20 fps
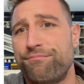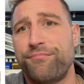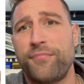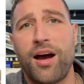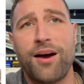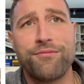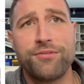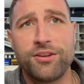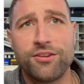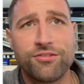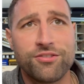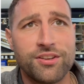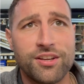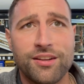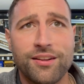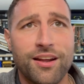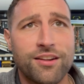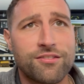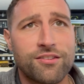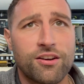
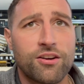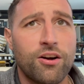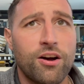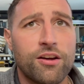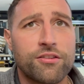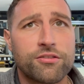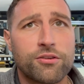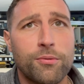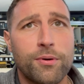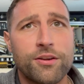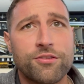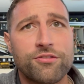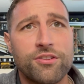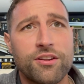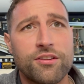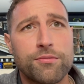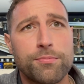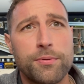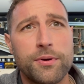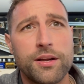Obviously, that's a cost question.
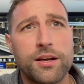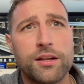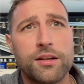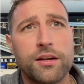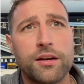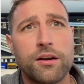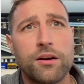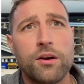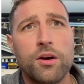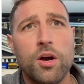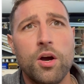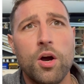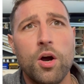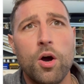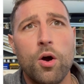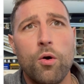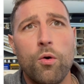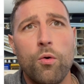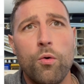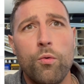It's pretty clear.
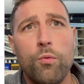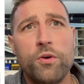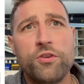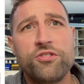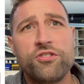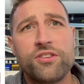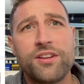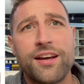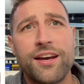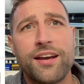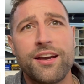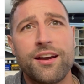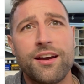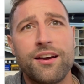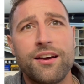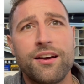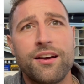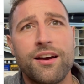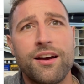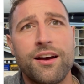Would you
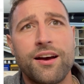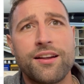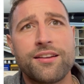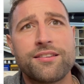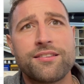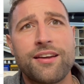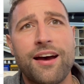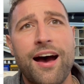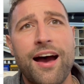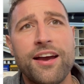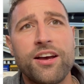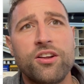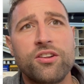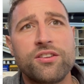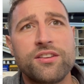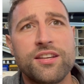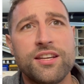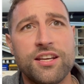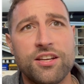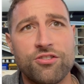like a
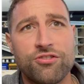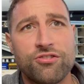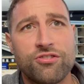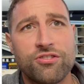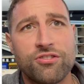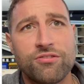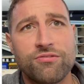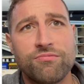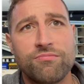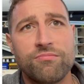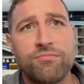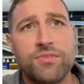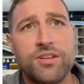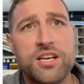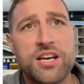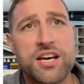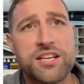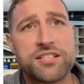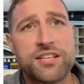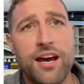tiled niche?
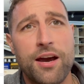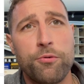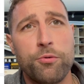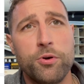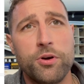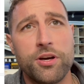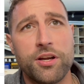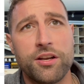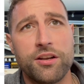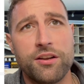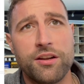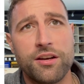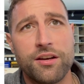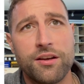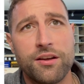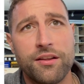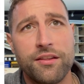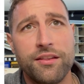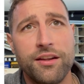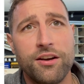Yes, I would.
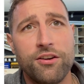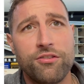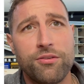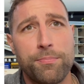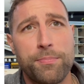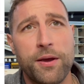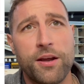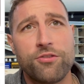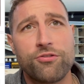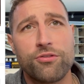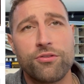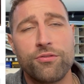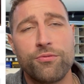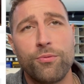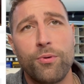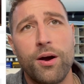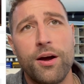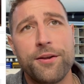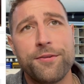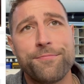There's a picture of
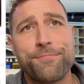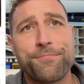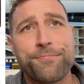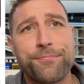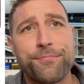one.